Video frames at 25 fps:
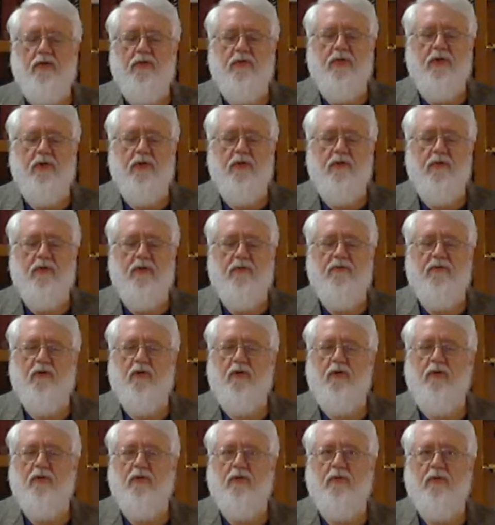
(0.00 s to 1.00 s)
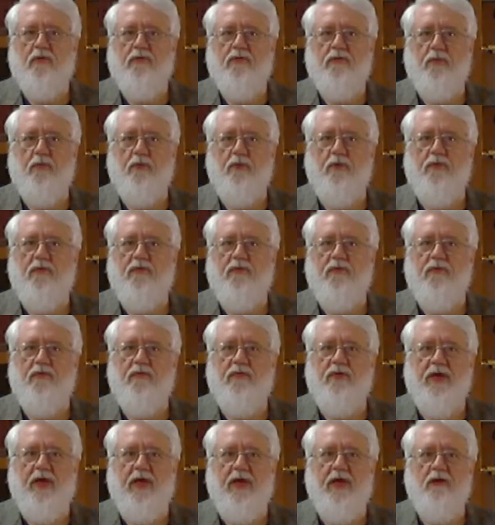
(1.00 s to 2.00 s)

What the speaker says: They're very supportive of the